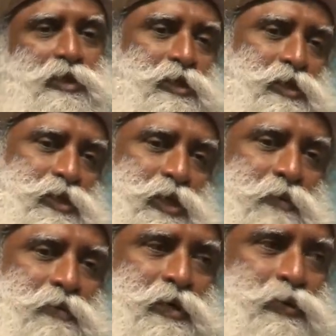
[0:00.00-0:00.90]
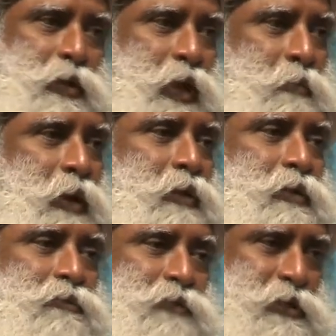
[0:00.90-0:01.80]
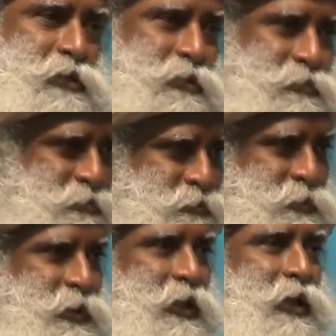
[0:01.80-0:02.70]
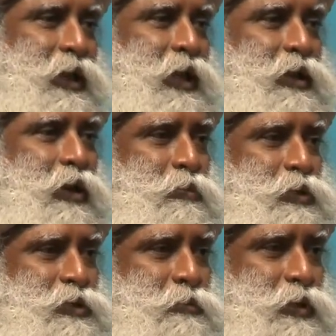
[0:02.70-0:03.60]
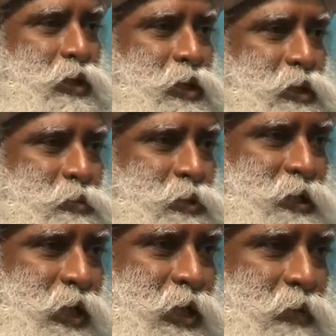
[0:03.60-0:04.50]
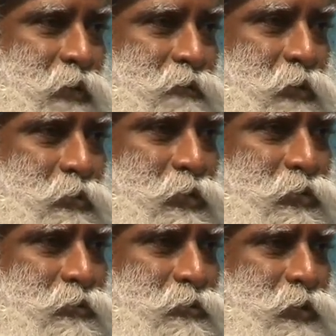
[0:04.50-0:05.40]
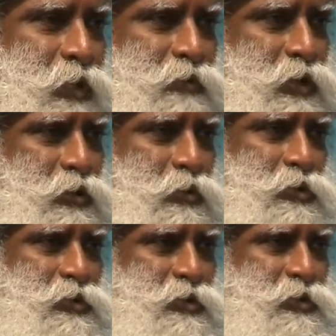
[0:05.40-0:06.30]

just a shower, you came out and feels like almost the burden has been taken away from you? Have you not noticed